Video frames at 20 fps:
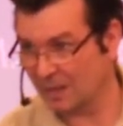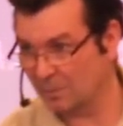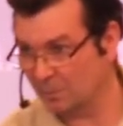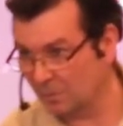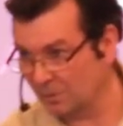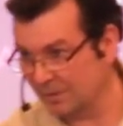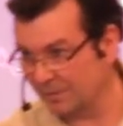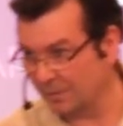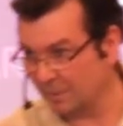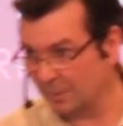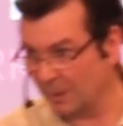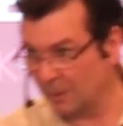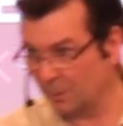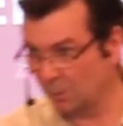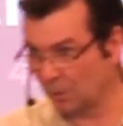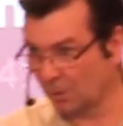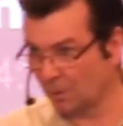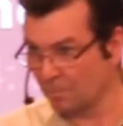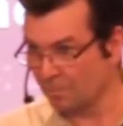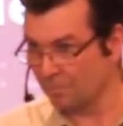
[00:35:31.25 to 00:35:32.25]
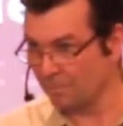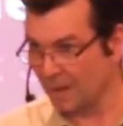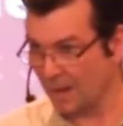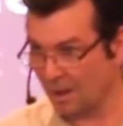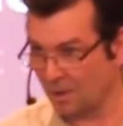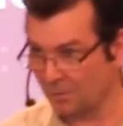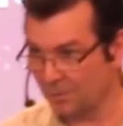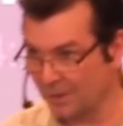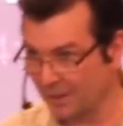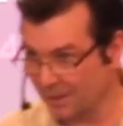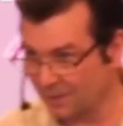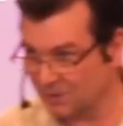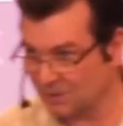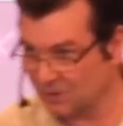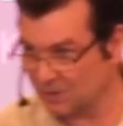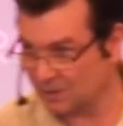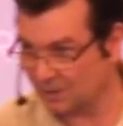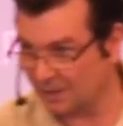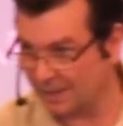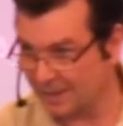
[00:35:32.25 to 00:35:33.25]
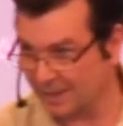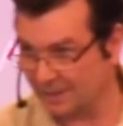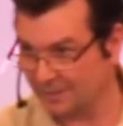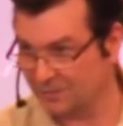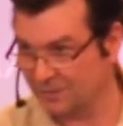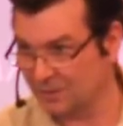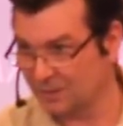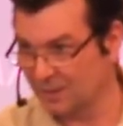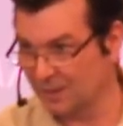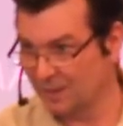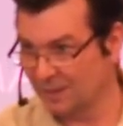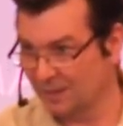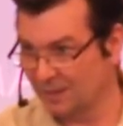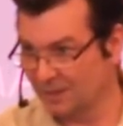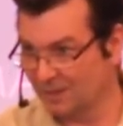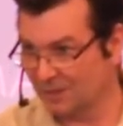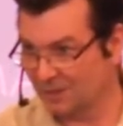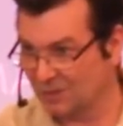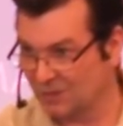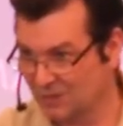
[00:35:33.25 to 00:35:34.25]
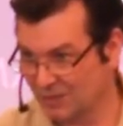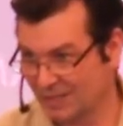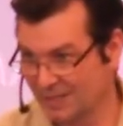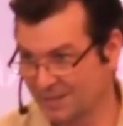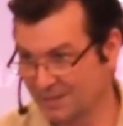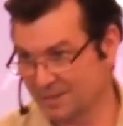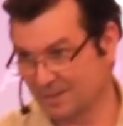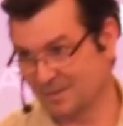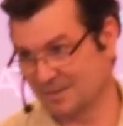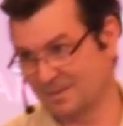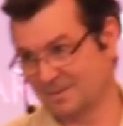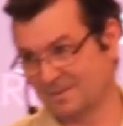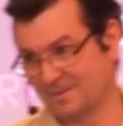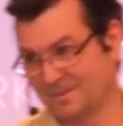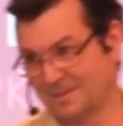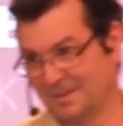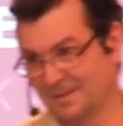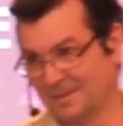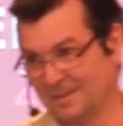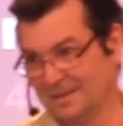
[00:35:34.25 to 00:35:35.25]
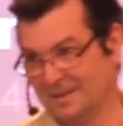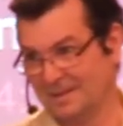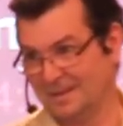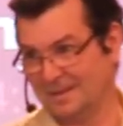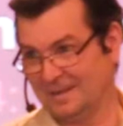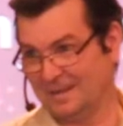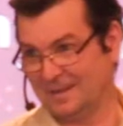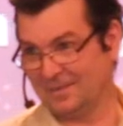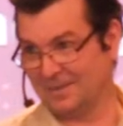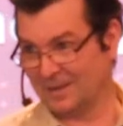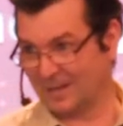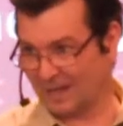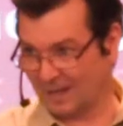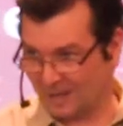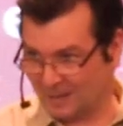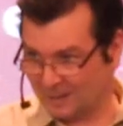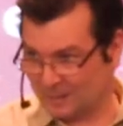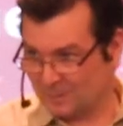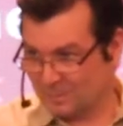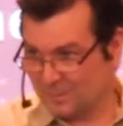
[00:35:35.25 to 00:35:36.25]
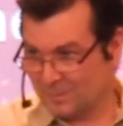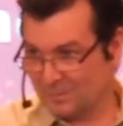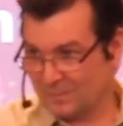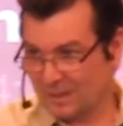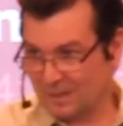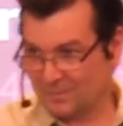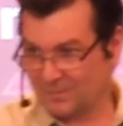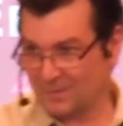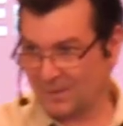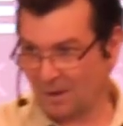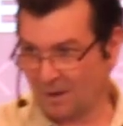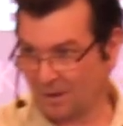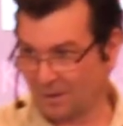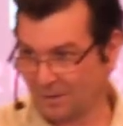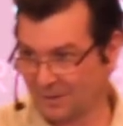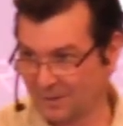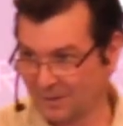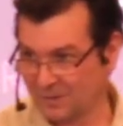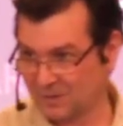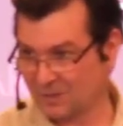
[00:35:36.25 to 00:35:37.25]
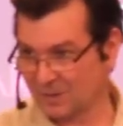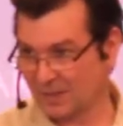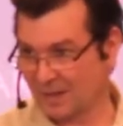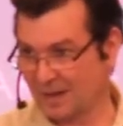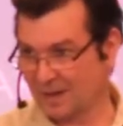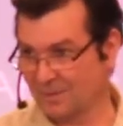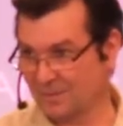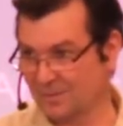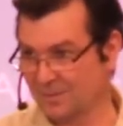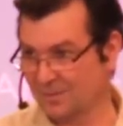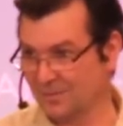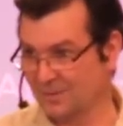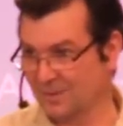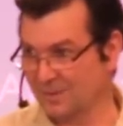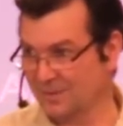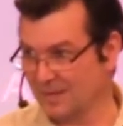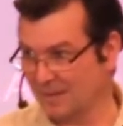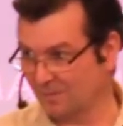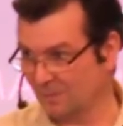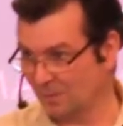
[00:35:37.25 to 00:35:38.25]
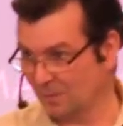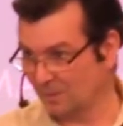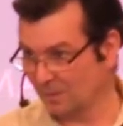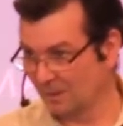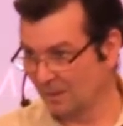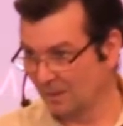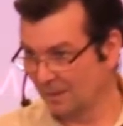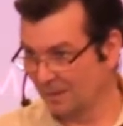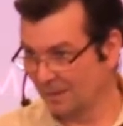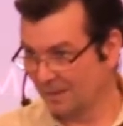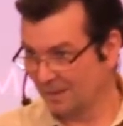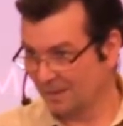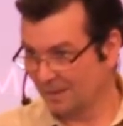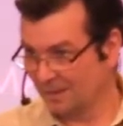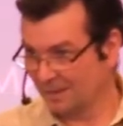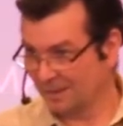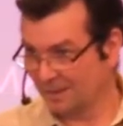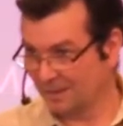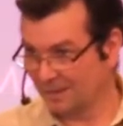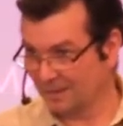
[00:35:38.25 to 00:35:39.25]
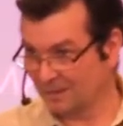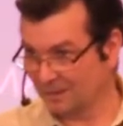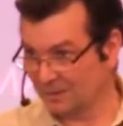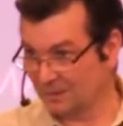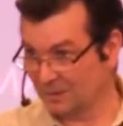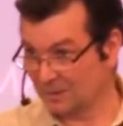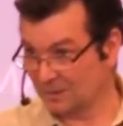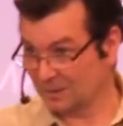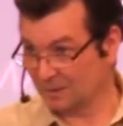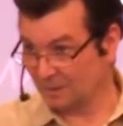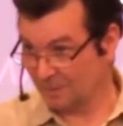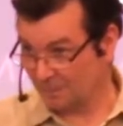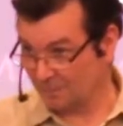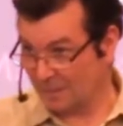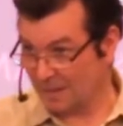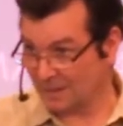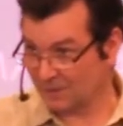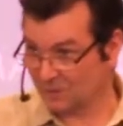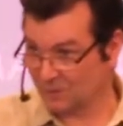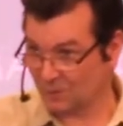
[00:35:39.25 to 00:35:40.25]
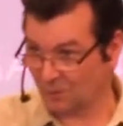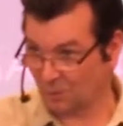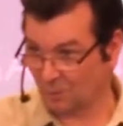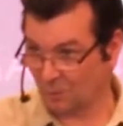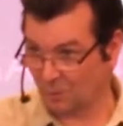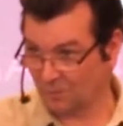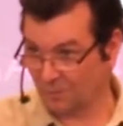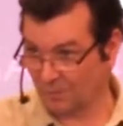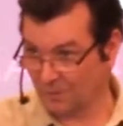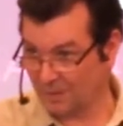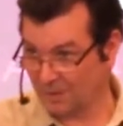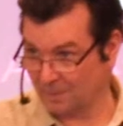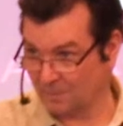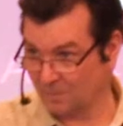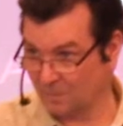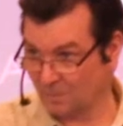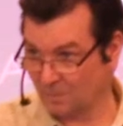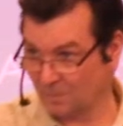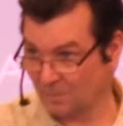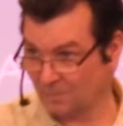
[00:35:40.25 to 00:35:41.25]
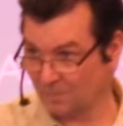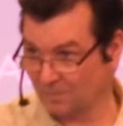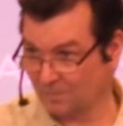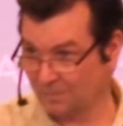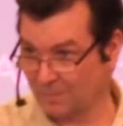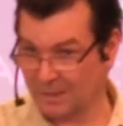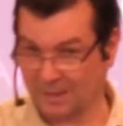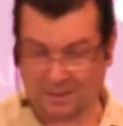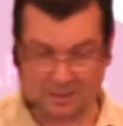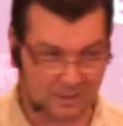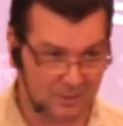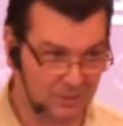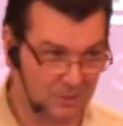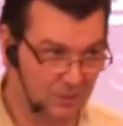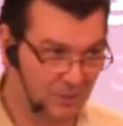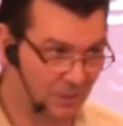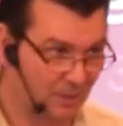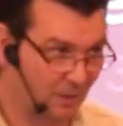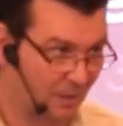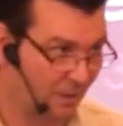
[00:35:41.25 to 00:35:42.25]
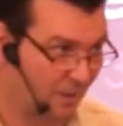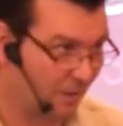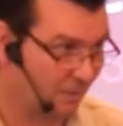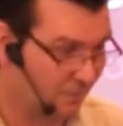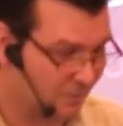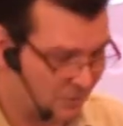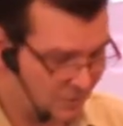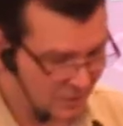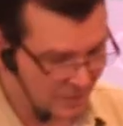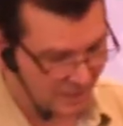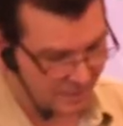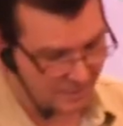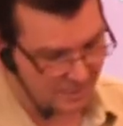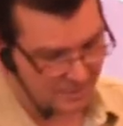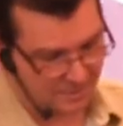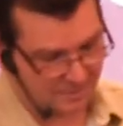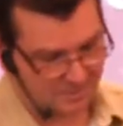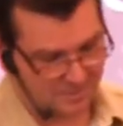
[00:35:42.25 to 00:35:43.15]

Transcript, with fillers: Unbelieving people are bound as slaves to sin and the kingdom of darkness, and the devil is master over them because of sin.